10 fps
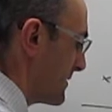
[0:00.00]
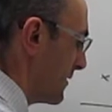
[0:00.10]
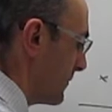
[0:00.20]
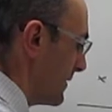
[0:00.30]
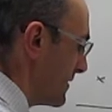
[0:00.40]

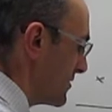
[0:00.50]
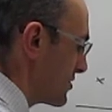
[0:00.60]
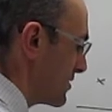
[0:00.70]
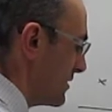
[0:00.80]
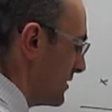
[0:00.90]
still 1
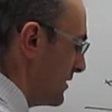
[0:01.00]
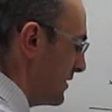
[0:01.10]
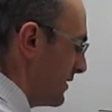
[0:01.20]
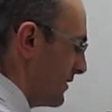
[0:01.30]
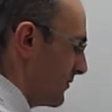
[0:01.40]
inch.
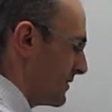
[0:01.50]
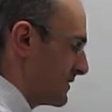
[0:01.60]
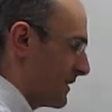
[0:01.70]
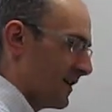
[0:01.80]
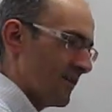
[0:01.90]
Notice
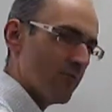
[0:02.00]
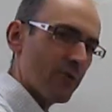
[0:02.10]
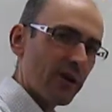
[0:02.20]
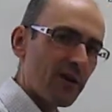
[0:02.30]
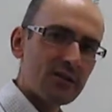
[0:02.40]
that
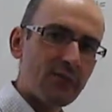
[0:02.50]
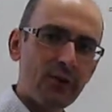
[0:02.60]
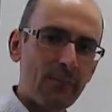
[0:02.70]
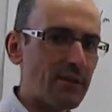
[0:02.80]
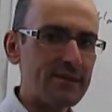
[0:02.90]
regardless of
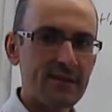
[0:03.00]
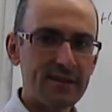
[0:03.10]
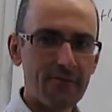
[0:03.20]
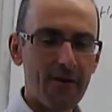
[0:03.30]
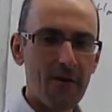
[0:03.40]
where I place the
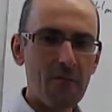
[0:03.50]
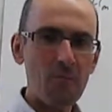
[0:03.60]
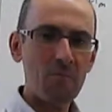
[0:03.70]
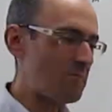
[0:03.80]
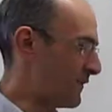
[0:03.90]
zero,
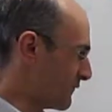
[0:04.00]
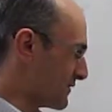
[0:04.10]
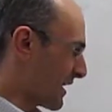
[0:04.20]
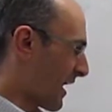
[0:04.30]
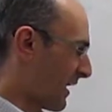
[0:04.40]
the
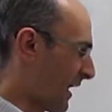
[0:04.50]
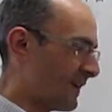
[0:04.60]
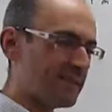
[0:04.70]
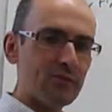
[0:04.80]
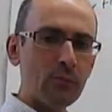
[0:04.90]
difference in
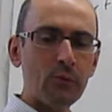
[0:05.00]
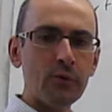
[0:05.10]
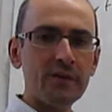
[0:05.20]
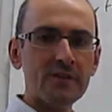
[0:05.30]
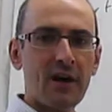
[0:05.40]
height the two
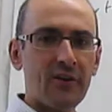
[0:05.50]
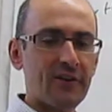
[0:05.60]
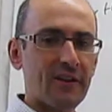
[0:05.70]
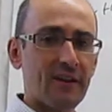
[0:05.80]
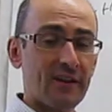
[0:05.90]
points are
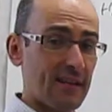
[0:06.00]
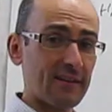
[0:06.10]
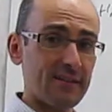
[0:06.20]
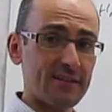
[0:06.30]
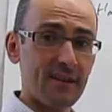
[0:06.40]

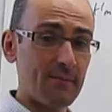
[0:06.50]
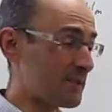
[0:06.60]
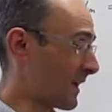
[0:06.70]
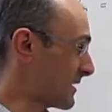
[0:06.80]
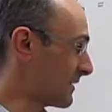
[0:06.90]
exactly the same,
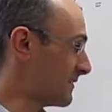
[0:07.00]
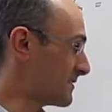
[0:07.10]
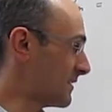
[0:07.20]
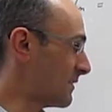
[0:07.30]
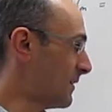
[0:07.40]
is exactly the
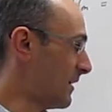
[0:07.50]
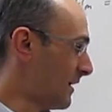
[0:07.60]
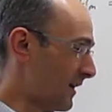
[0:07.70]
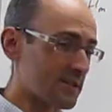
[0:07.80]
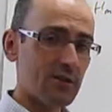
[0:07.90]
same,
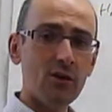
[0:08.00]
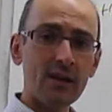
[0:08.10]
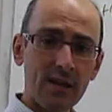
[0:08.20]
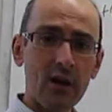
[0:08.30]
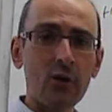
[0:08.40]
as long
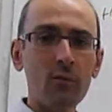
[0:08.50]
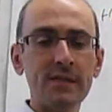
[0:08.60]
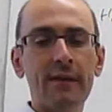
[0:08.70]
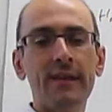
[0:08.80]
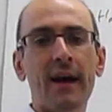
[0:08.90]
as I always
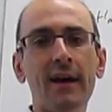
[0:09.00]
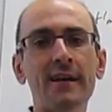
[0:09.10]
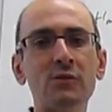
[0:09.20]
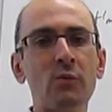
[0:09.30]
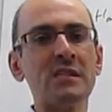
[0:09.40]
have the
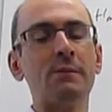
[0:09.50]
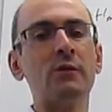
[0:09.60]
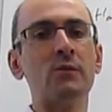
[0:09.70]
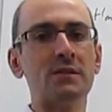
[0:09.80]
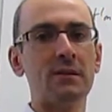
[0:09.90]
heights with respect
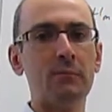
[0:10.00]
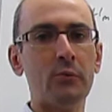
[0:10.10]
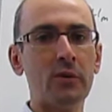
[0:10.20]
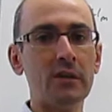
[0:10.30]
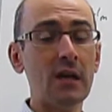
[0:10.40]
to the same
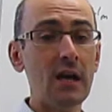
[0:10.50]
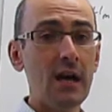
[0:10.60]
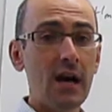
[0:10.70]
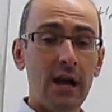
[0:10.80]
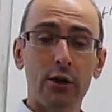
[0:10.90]
point.
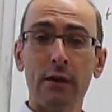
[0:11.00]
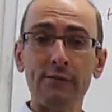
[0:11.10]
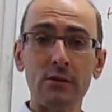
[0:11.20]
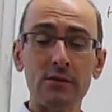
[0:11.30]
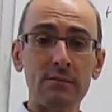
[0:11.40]
I could have
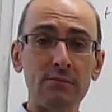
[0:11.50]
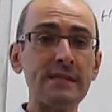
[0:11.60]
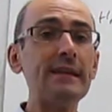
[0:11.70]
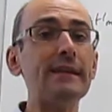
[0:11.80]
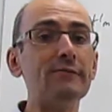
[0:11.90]
chosen
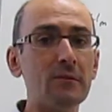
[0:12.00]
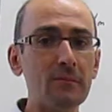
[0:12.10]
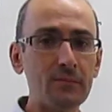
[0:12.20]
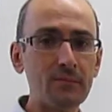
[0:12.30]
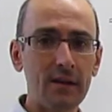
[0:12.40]
sea level
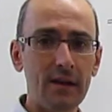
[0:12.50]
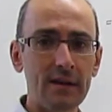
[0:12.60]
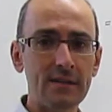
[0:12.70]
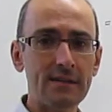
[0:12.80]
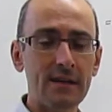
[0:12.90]

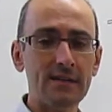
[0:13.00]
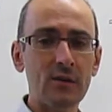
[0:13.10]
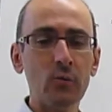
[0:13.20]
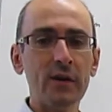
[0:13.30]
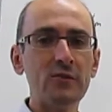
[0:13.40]
as, as a
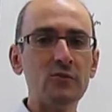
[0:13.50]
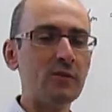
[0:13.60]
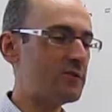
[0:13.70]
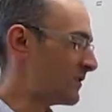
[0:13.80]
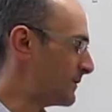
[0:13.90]
way to
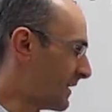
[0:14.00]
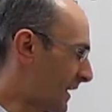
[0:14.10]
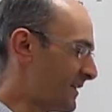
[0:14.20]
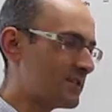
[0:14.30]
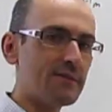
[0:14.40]
determine the
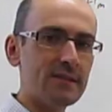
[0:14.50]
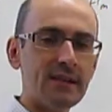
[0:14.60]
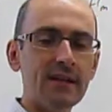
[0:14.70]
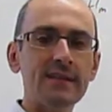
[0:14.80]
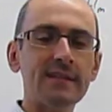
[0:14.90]
heights of these
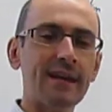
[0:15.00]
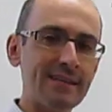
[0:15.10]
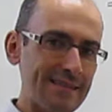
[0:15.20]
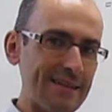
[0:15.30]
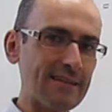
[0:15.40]
lines, and
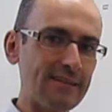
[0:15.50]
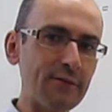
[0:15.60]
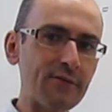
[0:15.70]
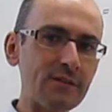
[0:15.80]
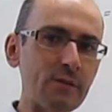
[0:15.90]
still the
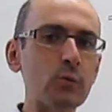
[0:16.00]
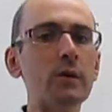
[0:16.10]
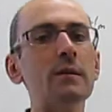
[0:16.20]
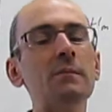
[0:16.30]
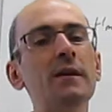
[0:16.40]
difference
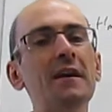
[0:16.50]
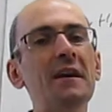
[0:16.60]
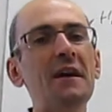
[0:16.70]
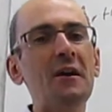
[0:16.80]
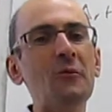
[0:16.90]
between them
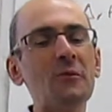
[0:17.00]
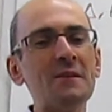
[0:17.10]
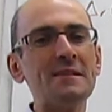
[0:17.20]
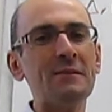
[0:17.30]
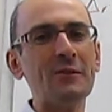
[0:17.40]
will
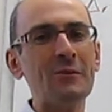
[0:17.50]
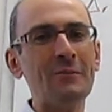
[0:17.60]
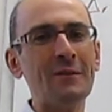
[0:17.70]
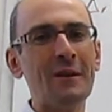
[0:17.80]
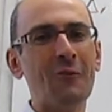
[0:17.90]
still
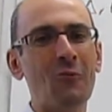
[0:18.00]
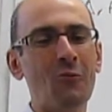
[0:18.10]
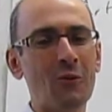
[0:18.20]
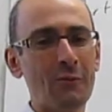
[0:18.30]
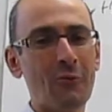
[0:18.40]
be, uh,
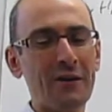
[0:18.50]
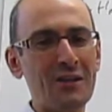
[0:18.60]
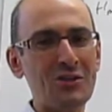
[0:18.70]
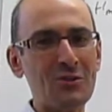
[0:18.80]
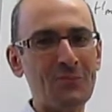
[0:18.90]
will be 1
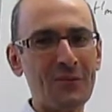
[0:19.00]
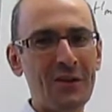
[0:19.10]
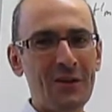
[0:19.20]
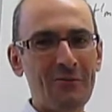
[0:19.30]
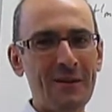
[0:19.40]
inch.
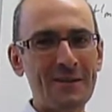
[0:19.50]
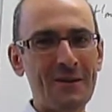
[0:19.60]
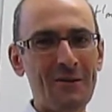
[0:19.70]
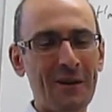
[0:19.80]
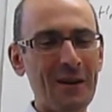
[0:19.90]
Right,
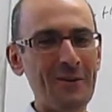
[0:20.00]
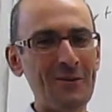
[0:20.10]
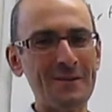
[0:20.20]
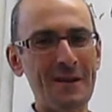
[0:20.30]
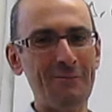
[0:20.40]
so again,
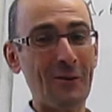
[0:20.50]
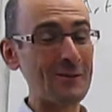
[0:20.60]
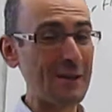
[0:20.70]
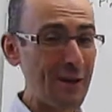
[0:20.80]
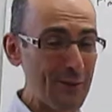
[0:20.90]
notice that
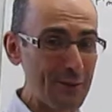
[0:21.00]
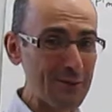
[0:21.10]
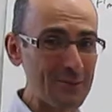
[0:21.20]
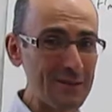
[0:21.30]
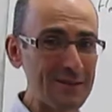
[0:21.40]
because
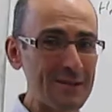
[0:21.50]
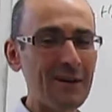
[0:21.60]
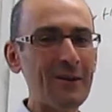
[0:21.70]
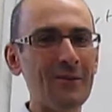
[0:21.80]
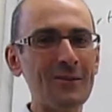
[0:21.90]
enthalpies
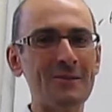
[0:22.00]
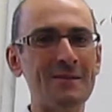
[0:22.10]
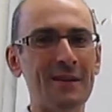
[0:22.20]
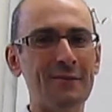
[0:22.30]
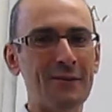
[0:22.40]
are also
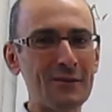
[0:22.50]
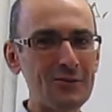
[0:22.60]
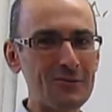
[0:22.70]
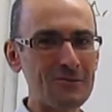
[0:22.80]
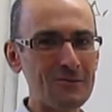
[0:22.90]
state
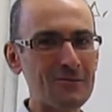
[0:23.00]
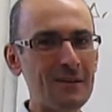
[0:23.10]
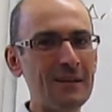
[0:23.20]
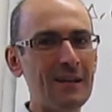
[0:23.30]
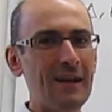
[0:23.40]
functions,
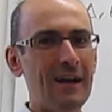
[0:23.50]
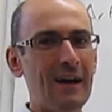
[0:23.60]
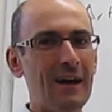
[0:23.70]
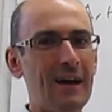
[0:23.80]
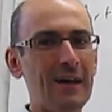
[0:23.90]
right,
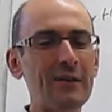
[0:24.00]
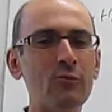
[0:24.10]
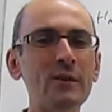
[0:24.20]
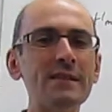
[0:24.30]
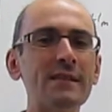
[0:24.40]
uh, if
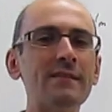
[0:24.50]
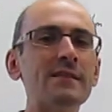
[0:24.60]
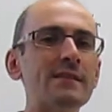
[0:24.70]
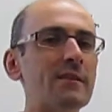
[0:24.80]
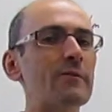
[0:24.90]
we set the
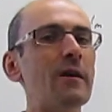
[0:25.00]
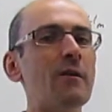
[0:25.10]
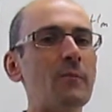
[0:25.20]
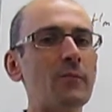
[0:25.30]
zero